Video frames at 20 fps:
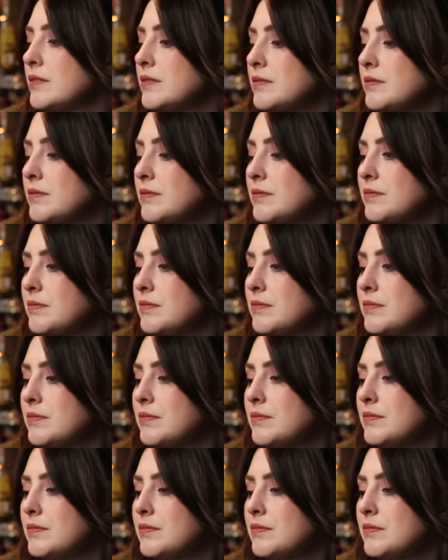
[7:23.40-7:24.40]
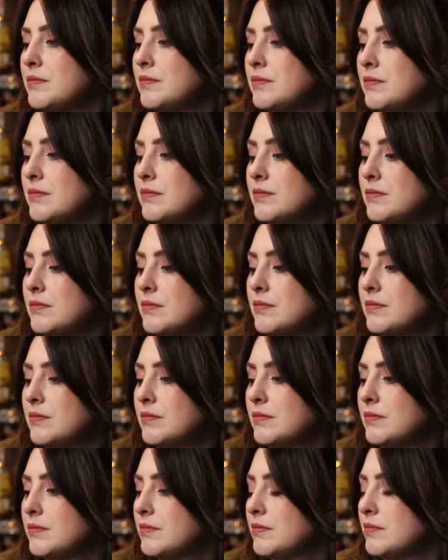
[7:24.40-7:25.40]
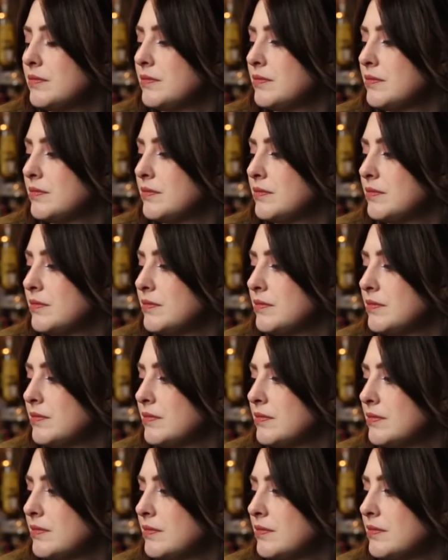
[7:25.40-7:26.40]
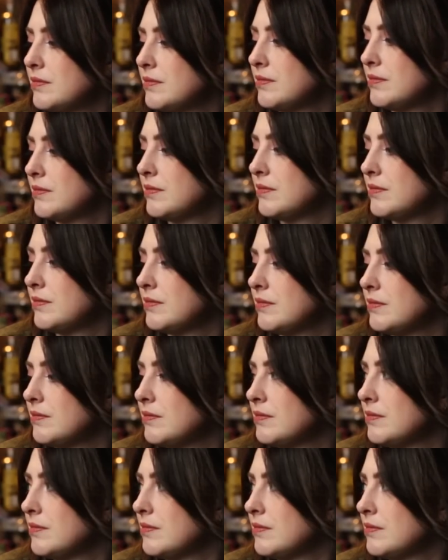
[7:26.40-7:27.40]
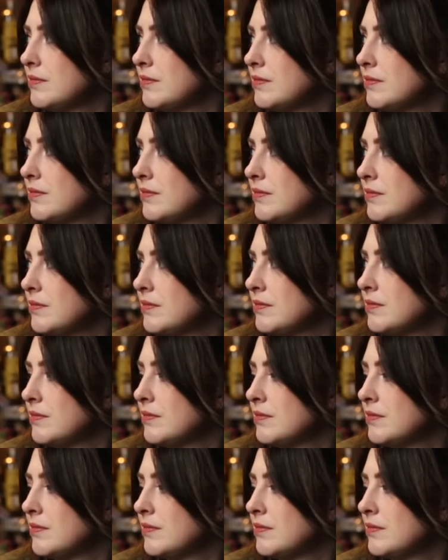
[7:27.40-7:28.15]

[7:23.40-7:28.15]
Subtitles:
The person shown says nothing.